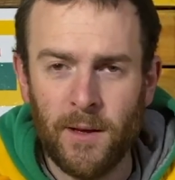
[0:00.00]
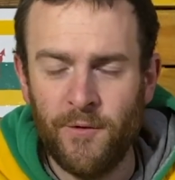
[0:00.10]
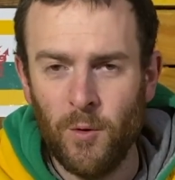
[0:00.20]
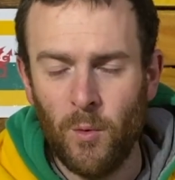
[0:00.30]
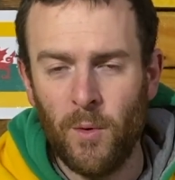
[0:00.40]

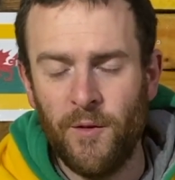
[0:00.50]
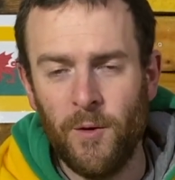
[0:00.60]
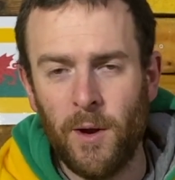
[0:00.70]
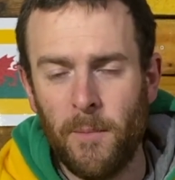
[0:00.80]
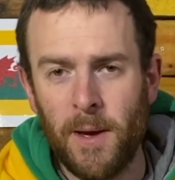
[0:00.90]
If you if
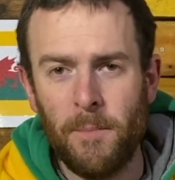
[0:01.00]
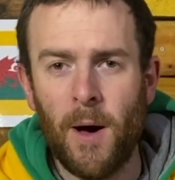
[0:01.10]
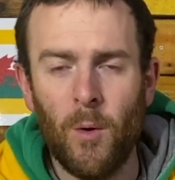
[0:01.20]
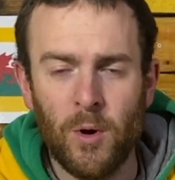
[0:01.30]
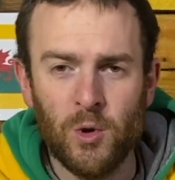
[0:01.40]
you're a big
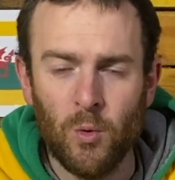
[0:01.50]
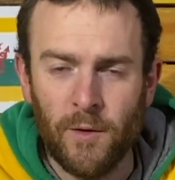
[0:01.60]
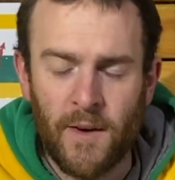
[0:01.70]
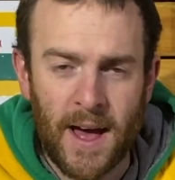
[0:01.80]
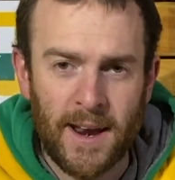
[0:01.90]
power tool
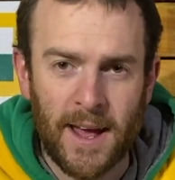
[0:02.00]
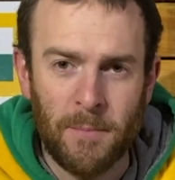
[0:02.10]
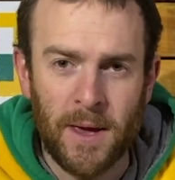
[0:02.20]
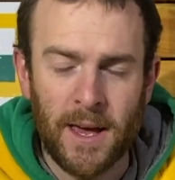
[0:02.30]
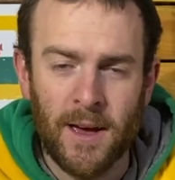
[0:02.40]
fan like
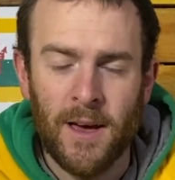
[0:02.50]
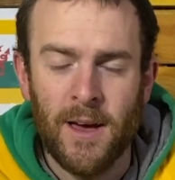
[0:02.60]
me,